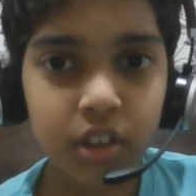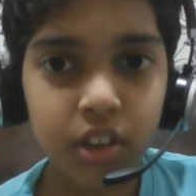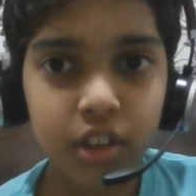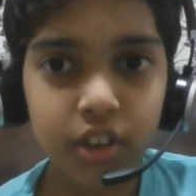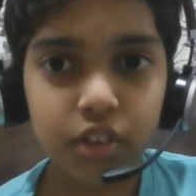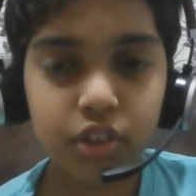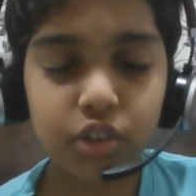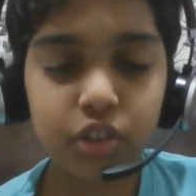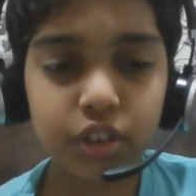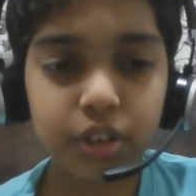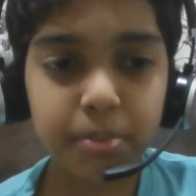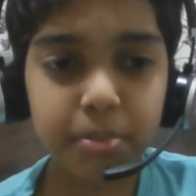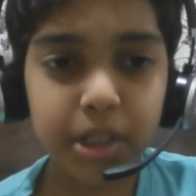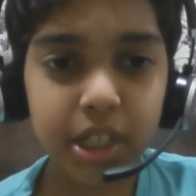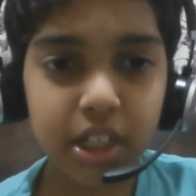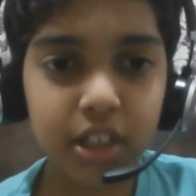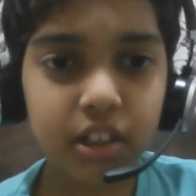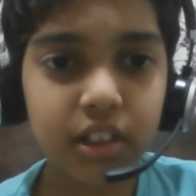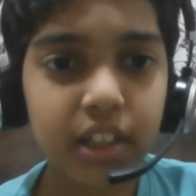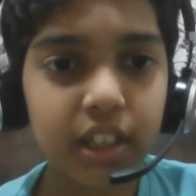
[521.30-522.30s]
So, the
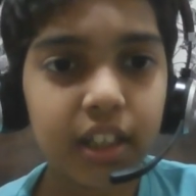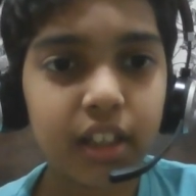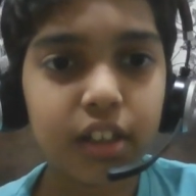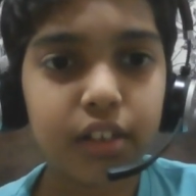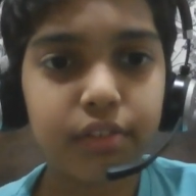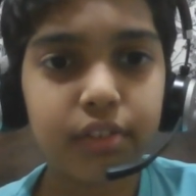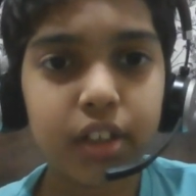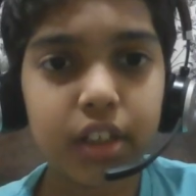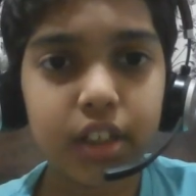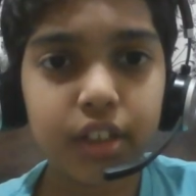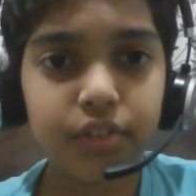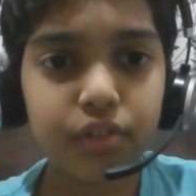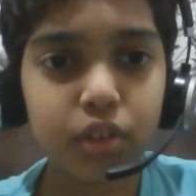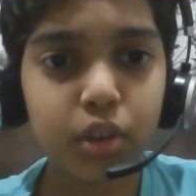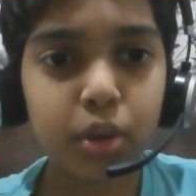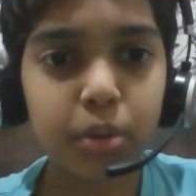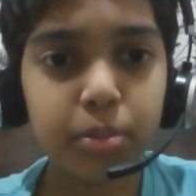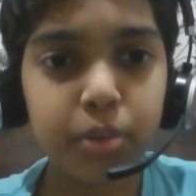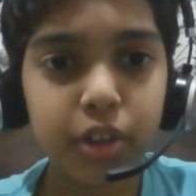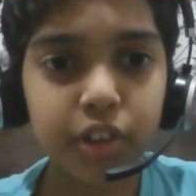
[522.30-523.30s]
main takeaway
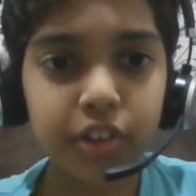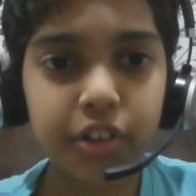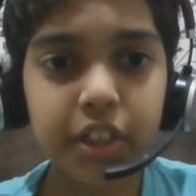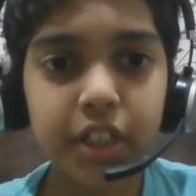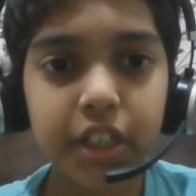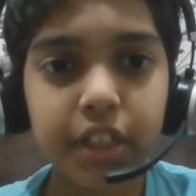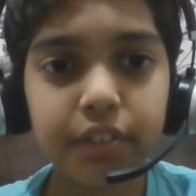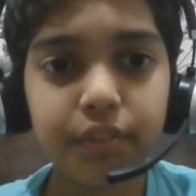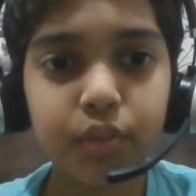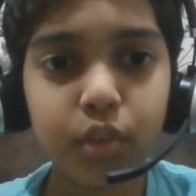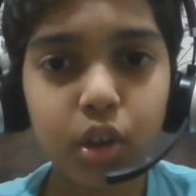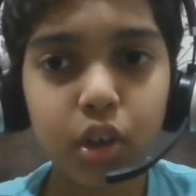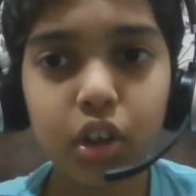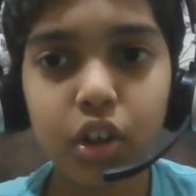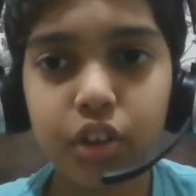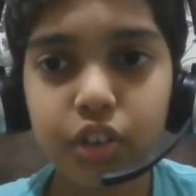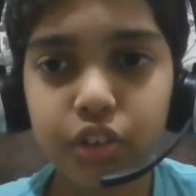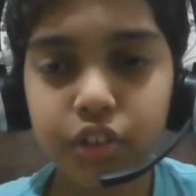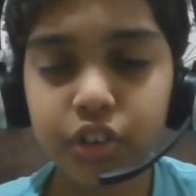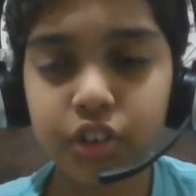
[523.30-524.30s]
from this game
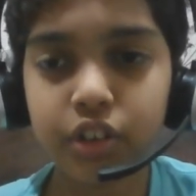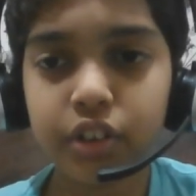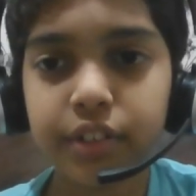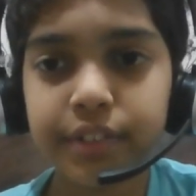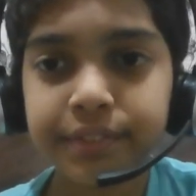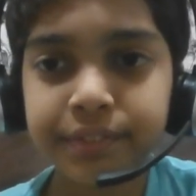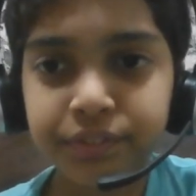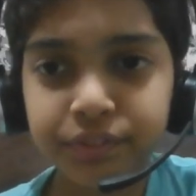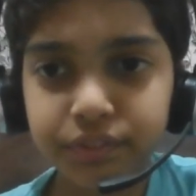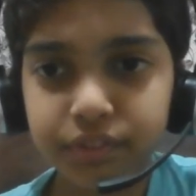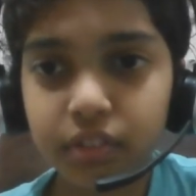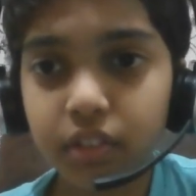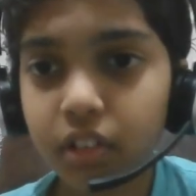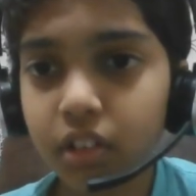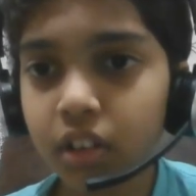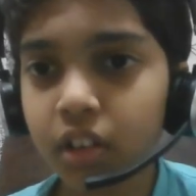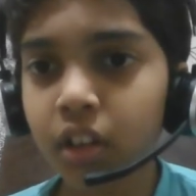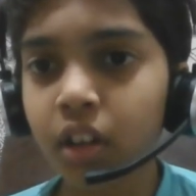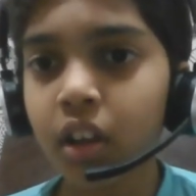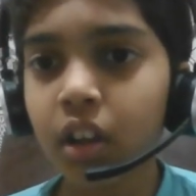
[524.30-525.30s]
was
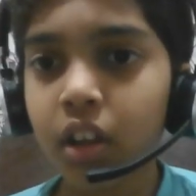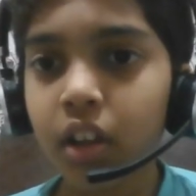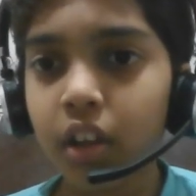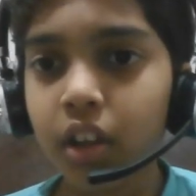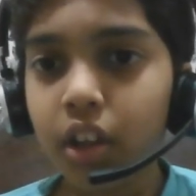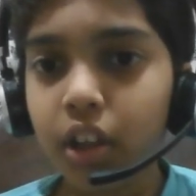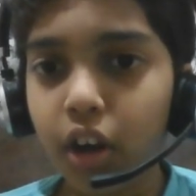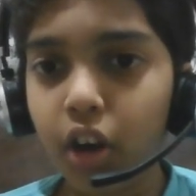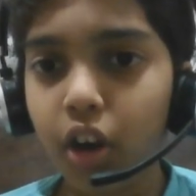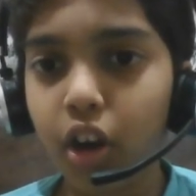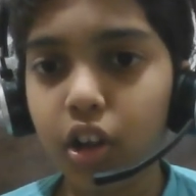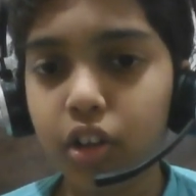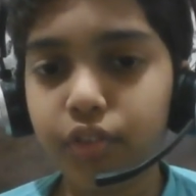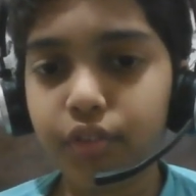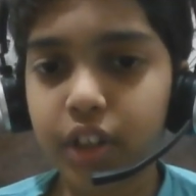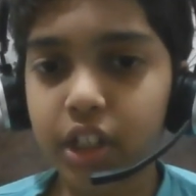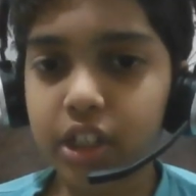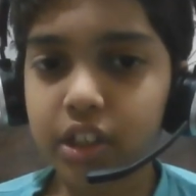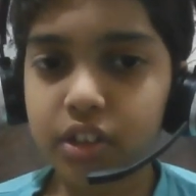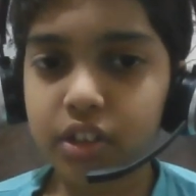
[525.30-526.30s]

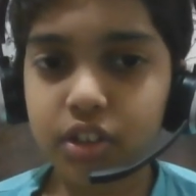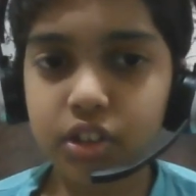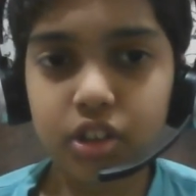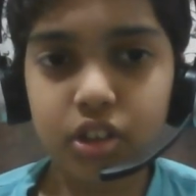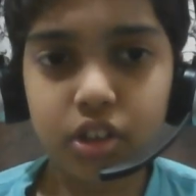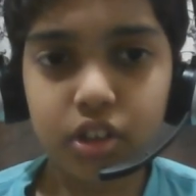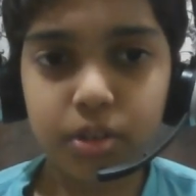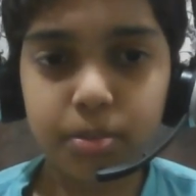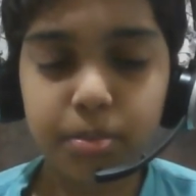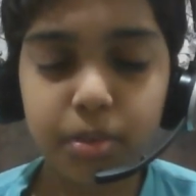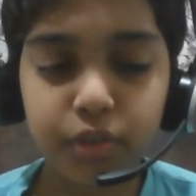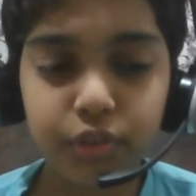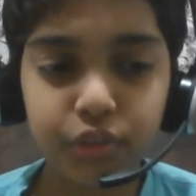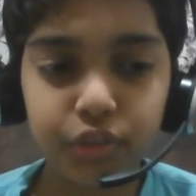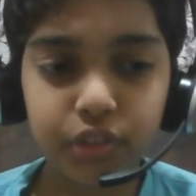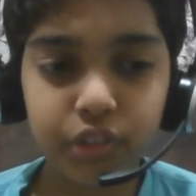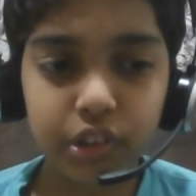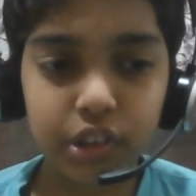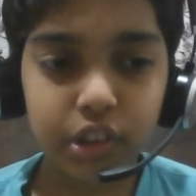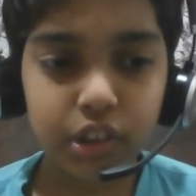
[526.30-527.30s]
always with
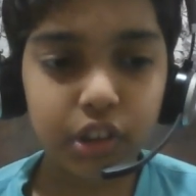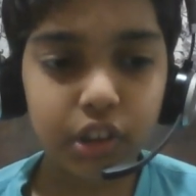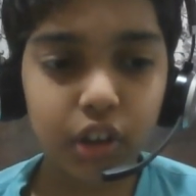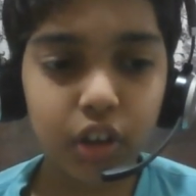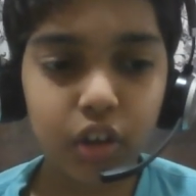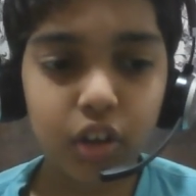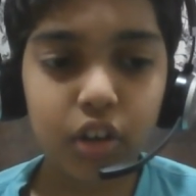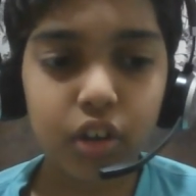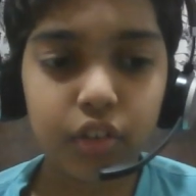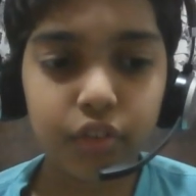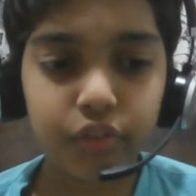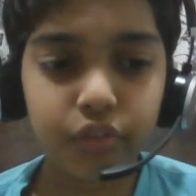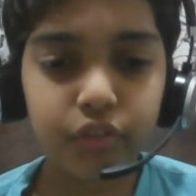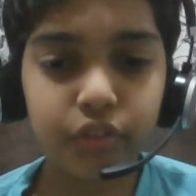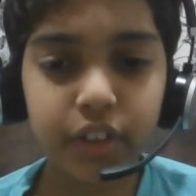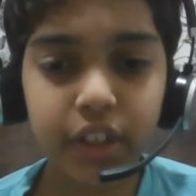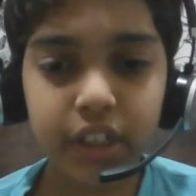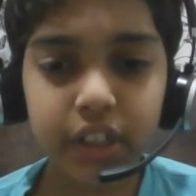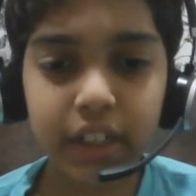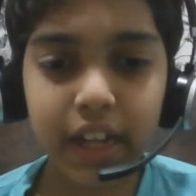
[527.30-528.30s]

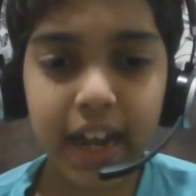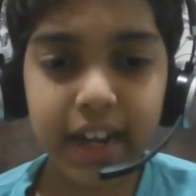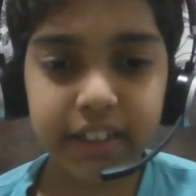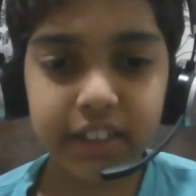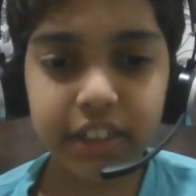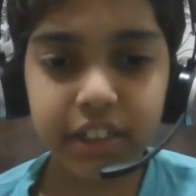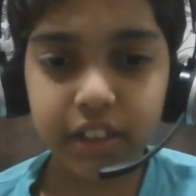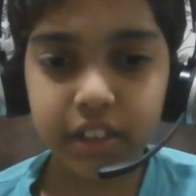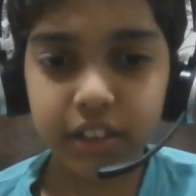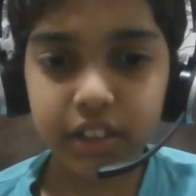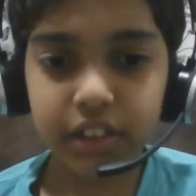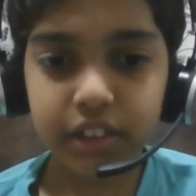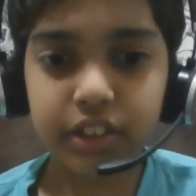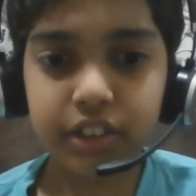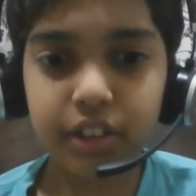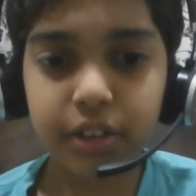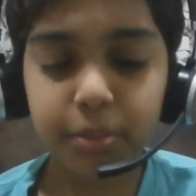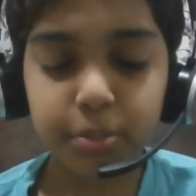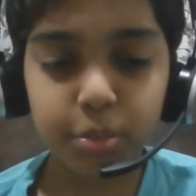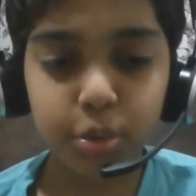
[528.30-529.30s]
tactically
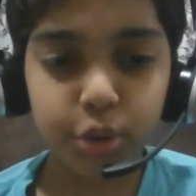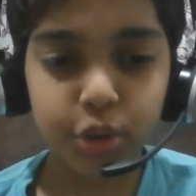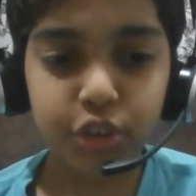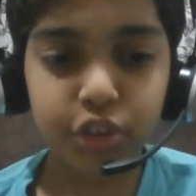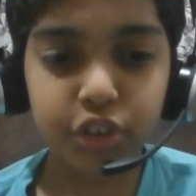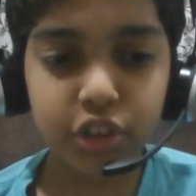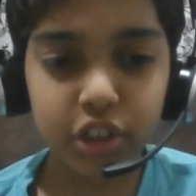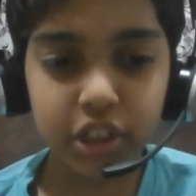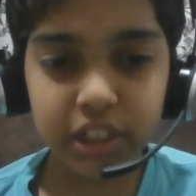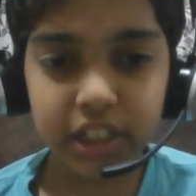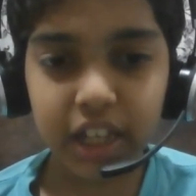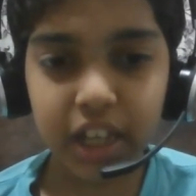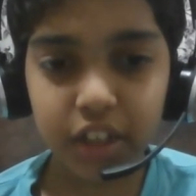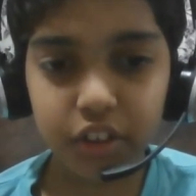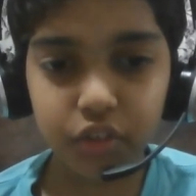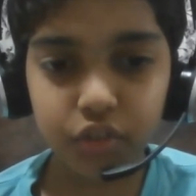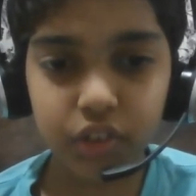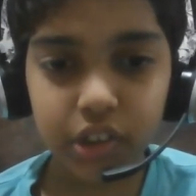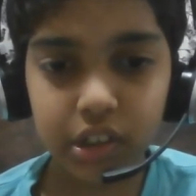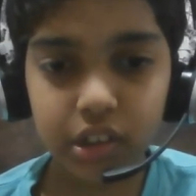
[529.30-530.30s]
think positionally
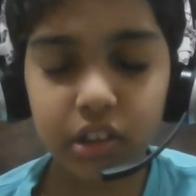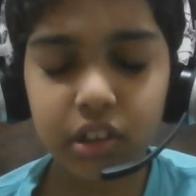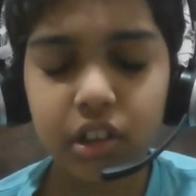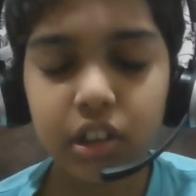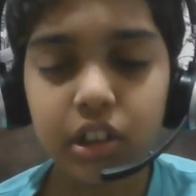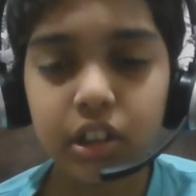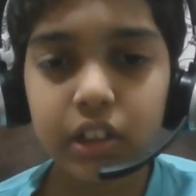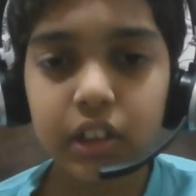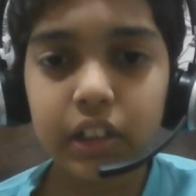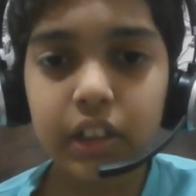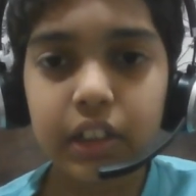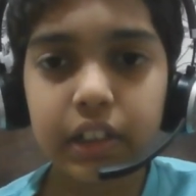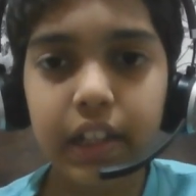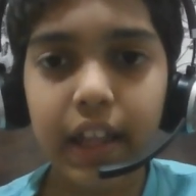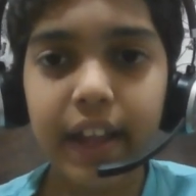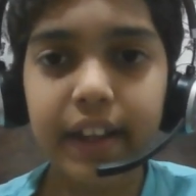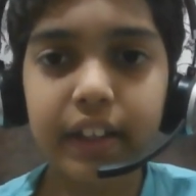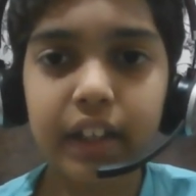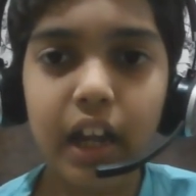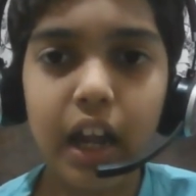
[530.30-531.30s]
as well.
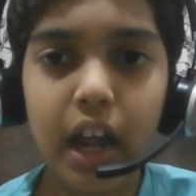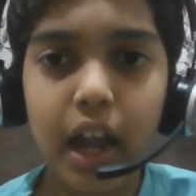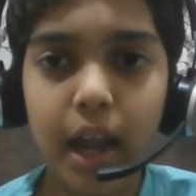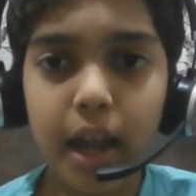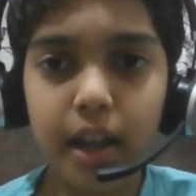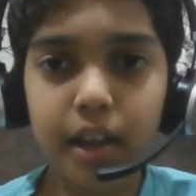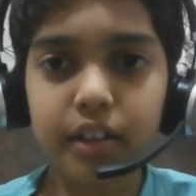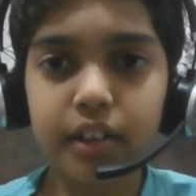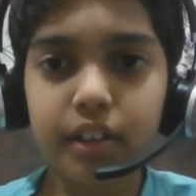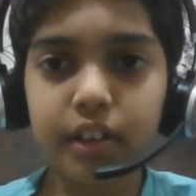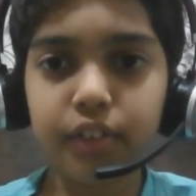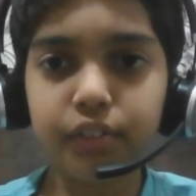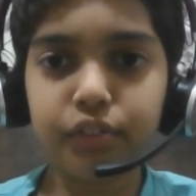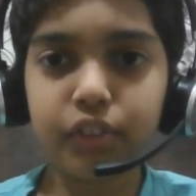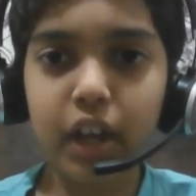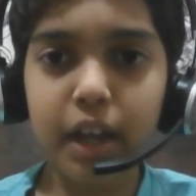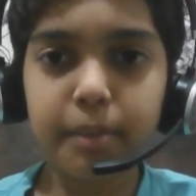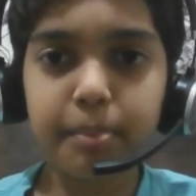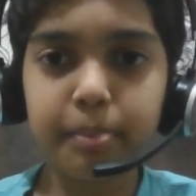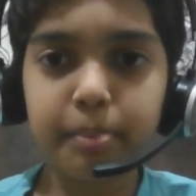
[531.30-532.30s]
Like, if
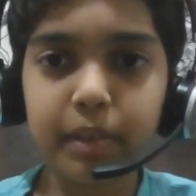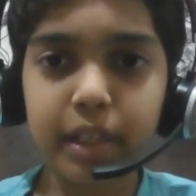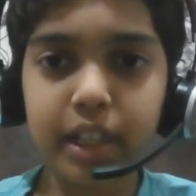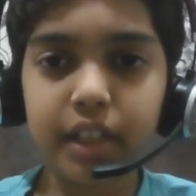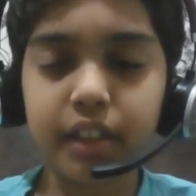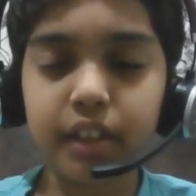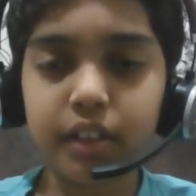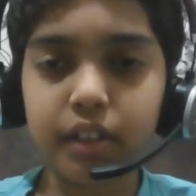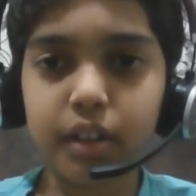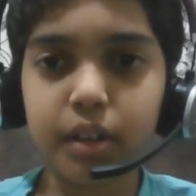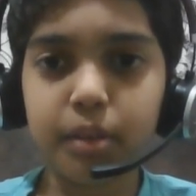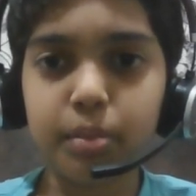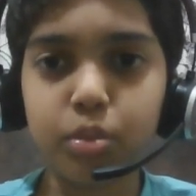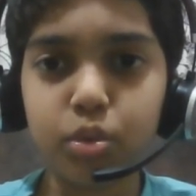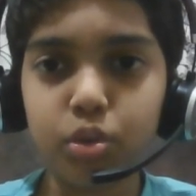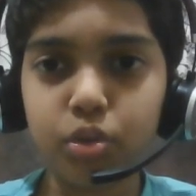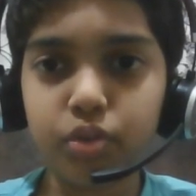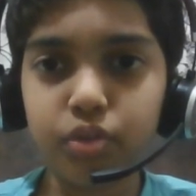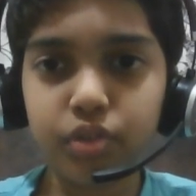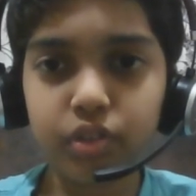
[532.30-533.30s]
I'm playing a
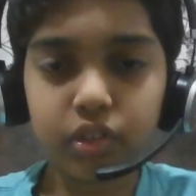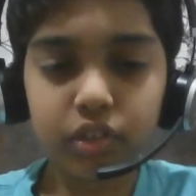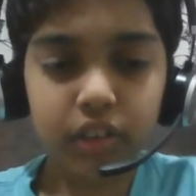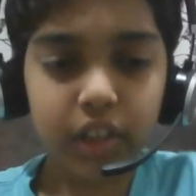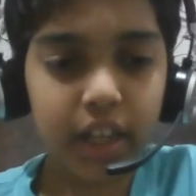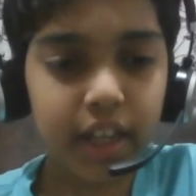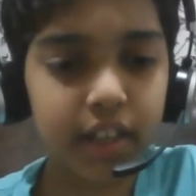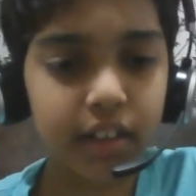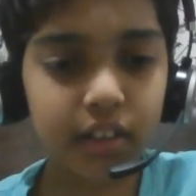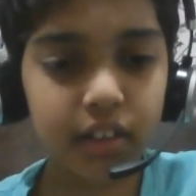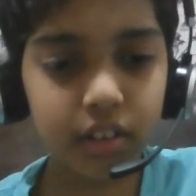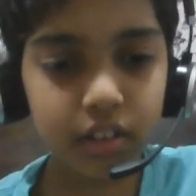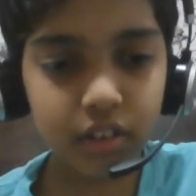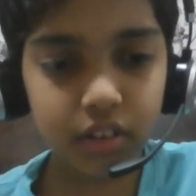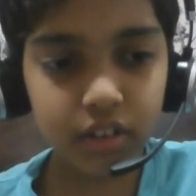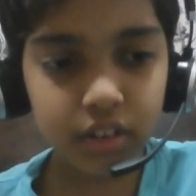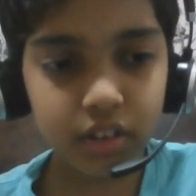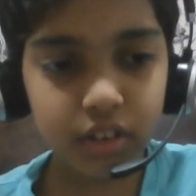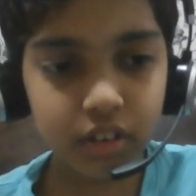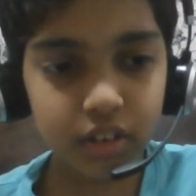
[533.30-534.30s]
move like
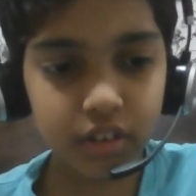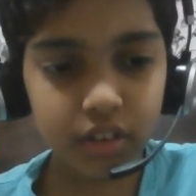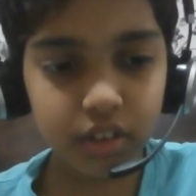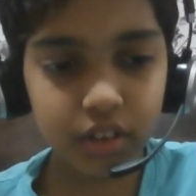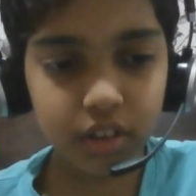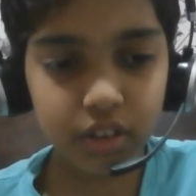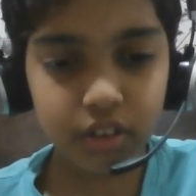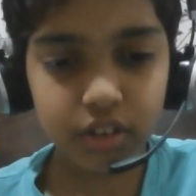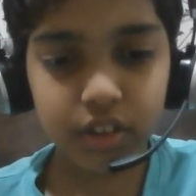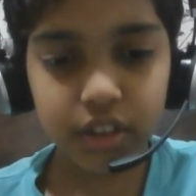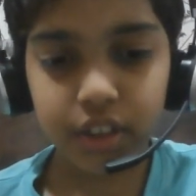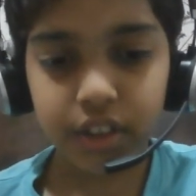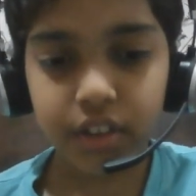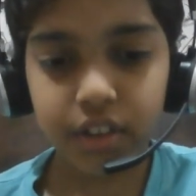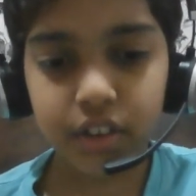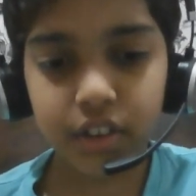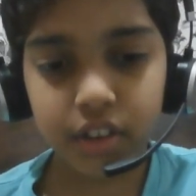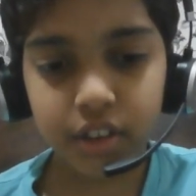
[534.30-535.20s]
see,